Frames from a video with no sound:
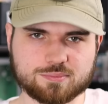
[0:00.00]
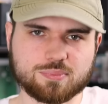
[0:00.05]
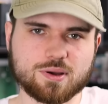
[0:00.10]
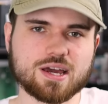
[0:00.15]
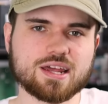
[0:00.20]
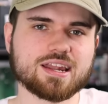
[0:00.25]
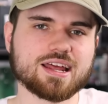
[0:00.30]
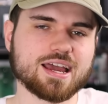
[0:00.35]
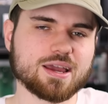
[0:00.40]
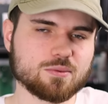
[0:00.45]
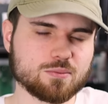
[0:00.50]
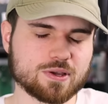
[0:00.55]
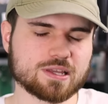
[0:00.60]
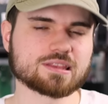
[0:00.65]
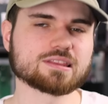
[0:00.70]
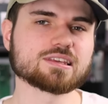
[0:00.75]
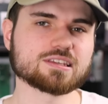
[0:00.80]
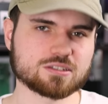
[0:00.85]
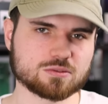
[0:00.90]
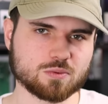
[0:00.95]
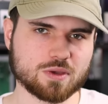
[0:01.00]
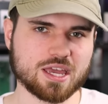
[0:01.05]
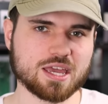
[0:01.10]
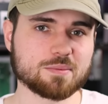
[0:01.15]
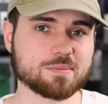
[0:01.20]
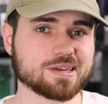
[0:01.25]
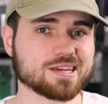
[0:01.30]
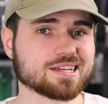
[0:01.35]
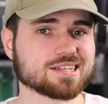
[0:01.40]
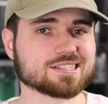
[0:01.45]
But I went this way
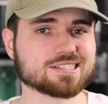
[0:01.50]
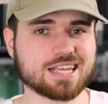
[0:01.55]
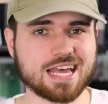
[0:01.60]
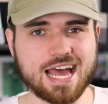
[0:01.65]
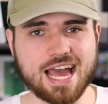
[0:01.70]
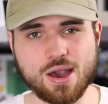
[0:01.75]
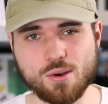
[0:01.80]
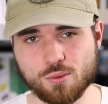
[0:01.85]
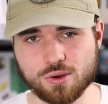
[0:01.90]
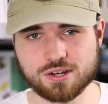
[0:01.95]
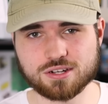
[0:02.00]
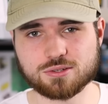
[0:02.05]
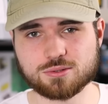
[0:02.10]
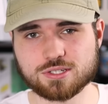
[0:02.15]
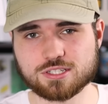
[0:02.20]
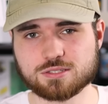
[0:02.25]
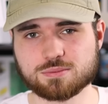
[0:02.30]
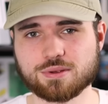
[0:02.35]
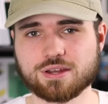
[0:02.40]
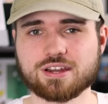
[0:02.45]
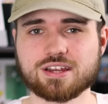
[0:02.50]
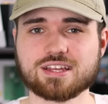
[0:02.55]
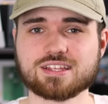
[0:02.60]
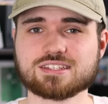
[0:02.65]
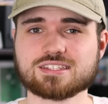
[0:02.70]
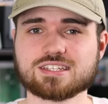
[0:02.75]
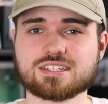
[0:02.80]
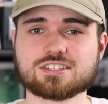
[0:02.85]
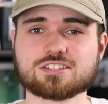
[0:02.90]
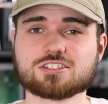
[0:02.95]
because I wanted to
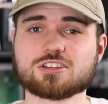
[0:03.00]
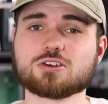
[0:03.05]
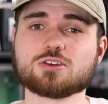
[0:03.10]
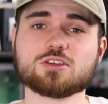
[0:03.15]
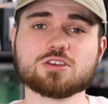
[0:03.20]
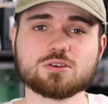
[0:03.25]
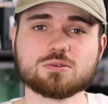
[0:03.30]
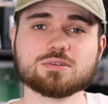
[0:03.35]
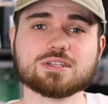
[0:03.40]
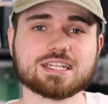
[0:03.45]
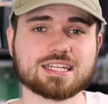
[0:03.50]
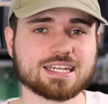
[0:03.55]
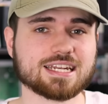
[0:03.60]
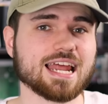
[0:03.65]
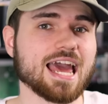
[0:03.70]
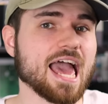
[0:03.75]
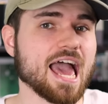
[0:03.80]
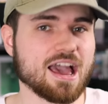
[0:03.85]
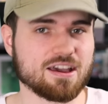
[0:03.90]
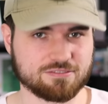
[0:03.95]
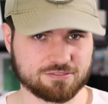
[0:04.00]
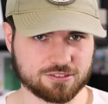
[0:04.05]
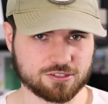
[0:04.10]
experience it so you didn't have